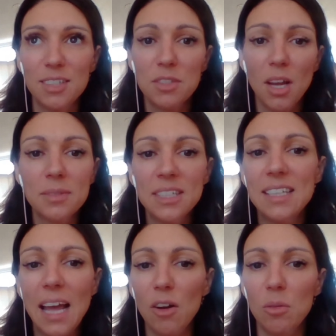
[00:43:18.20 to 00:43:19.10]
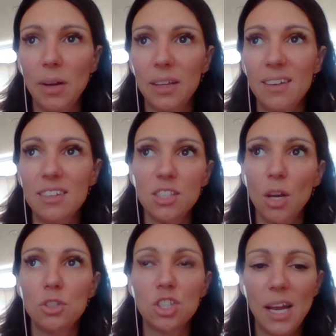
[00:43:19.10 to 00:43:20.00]
sometimes need help and there
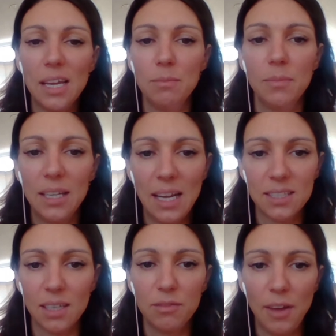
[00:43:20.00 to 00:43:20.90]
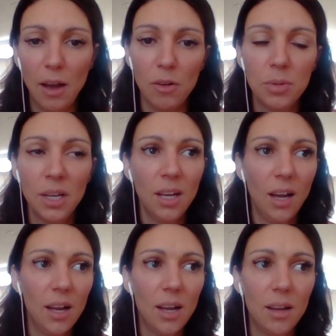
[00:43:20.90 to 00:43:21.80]
is no shame in asking for help
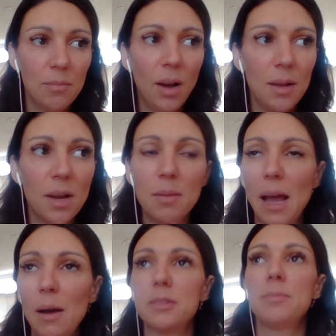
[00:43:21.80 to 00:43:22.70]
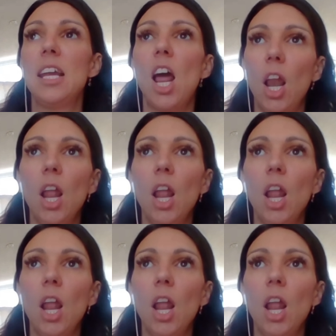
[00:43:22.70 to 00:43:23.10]
uh, my mum helped me